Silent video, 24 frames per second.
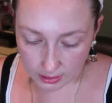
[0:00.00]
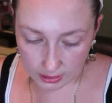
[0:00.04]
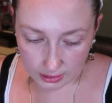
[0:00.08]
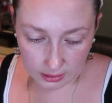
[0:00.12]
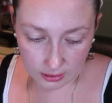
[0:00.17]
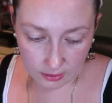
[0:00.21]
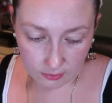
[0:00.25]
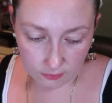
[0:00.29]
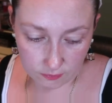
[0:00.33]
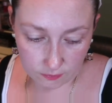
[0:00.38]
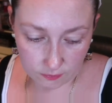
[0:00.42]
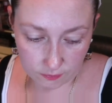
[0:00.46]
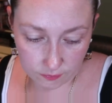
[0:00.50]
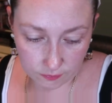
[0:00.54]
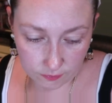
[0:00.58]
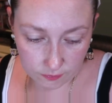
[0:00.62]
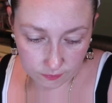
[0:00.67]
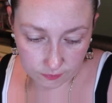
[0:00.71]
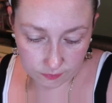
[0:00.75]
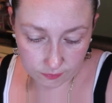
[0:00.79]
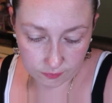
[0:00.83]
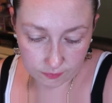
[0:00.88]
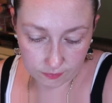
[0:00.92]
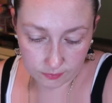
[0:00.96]
if
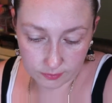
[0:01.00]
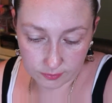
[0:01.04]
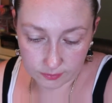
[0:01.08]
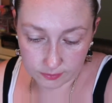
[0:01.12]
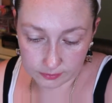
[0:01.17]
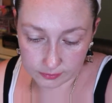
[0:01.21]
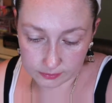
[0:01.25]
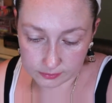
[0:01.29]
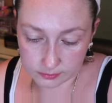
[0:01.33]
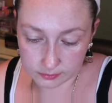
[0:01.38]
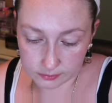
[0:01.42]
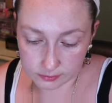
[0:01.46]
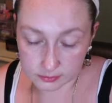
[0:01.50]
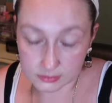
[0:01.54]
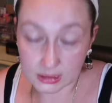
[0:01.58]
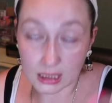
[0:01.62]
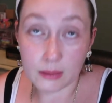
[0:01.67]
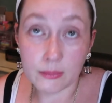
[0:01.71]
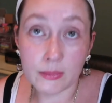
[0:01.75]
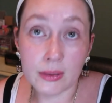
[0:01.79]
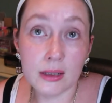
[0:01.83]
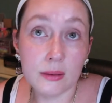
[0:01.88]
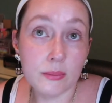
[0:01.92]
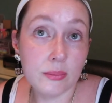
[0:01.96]

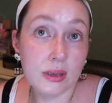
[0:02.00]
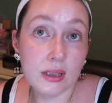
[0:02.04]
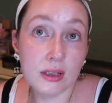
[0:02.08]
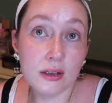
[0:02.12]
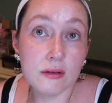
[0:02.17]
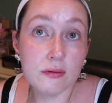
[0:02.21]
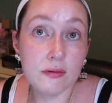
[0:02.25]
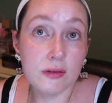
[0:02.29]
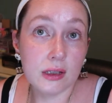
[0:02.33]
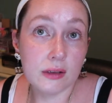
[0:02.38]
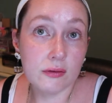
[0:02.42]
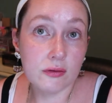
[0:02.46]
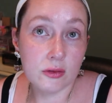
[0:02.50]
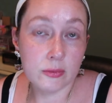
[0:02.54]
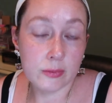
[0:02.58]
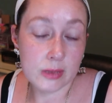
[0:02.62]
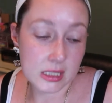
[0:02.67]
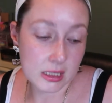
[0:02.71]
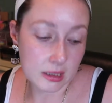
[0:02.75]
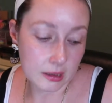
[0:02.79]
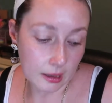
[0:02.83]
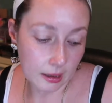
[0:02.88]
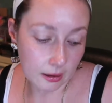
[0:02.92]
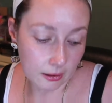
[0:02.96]
that might be your favorite
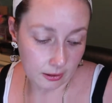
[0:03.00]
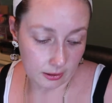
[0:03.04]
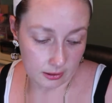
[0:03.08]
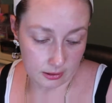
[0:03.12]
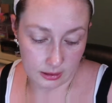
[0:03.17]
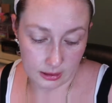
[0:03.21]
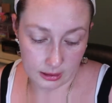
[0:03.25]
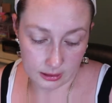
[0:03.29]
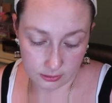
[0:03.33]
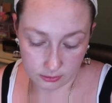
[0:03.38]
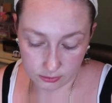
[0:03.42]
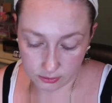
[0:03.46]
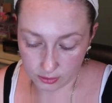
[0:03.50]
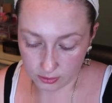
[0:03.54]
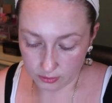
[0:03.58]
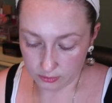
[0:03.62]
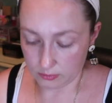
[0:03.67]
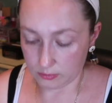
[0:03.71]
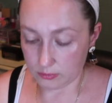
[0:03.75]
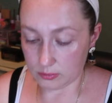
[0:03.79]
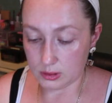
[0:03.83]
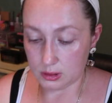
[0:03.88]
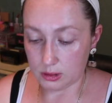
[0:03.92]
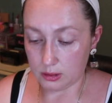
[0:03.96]
mascara I don't
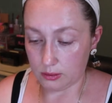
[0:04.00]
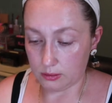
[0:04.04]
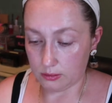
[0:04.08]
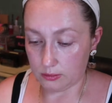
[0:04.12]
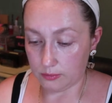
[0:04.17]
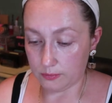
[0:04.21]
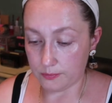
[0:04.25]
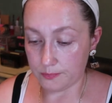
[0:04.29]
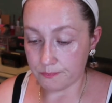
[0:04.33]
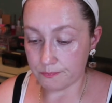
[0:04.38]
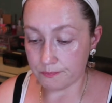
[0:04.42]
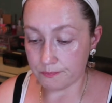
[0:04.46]
know so